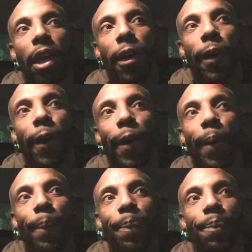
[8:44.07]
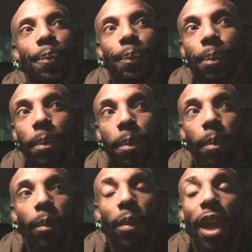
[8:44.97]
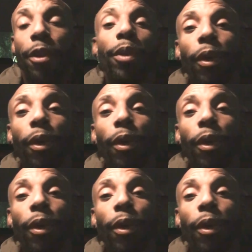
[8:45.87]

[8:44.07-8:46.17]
I don't